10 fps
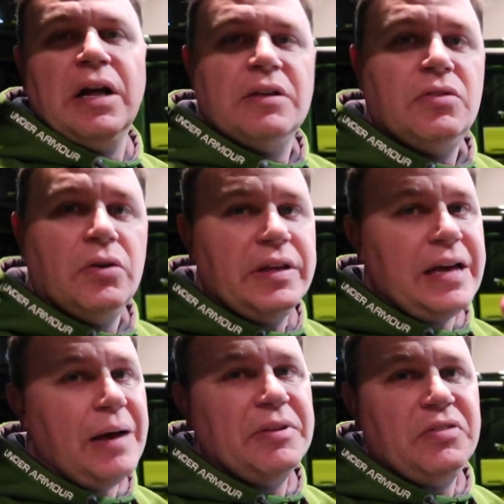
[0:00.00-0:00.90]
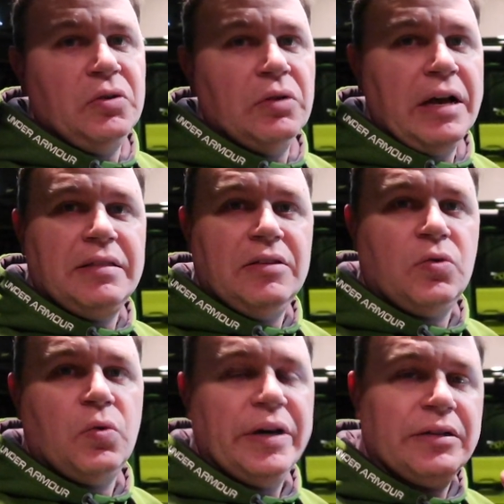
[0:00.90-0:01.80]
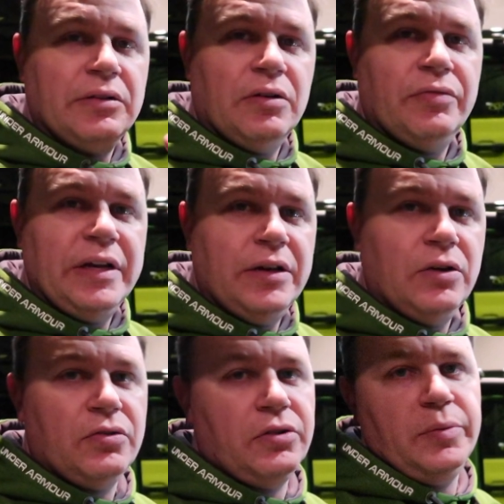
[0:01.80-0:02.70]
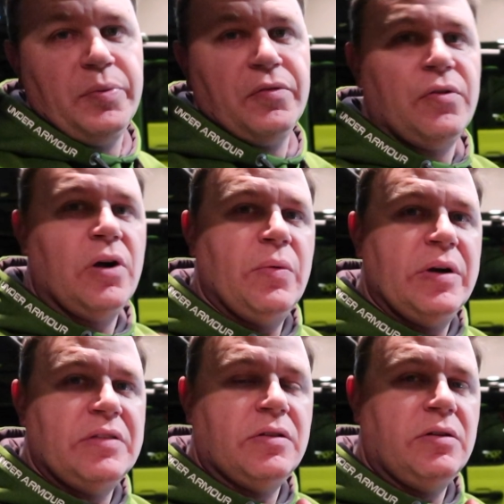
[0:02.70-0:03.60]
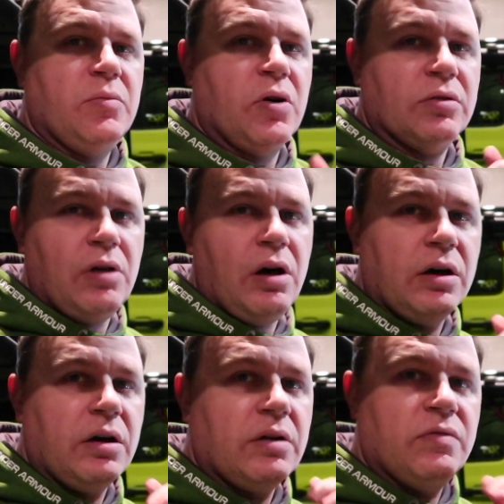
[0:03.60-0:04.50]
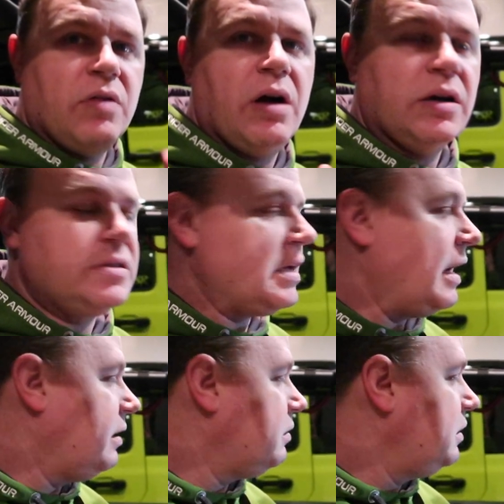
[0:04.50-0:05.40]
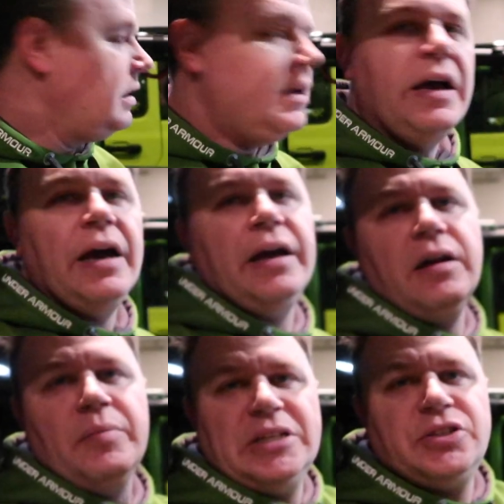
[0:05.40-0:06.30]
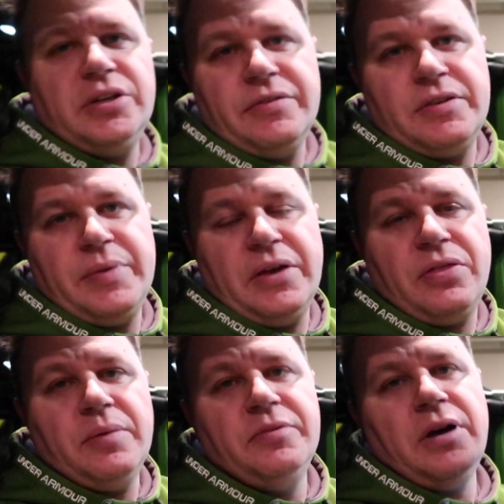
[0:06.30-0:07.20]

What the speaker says: Let us know in the comments, do you like these quick little videos or do you prefer when it's a little more longer vlog style? And make sure you give us a big thumbs